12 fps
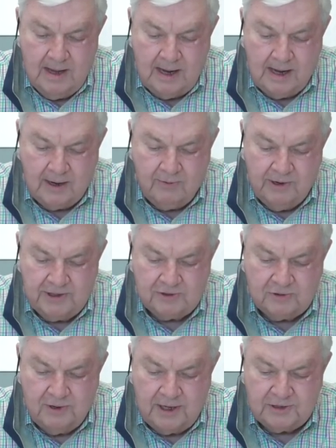and increase
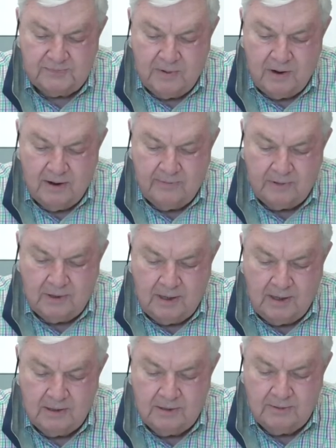transparency
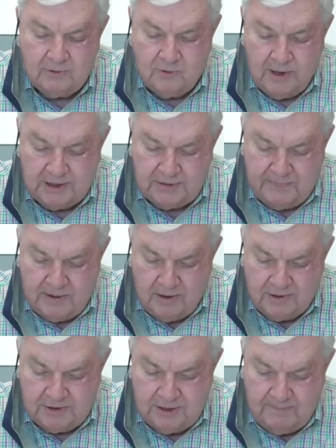
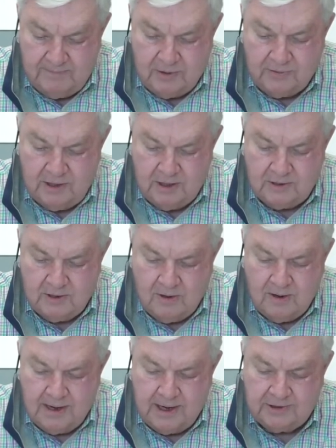both
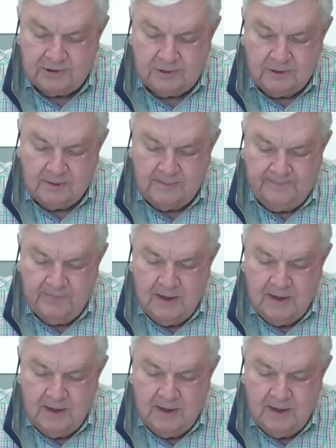internal and external.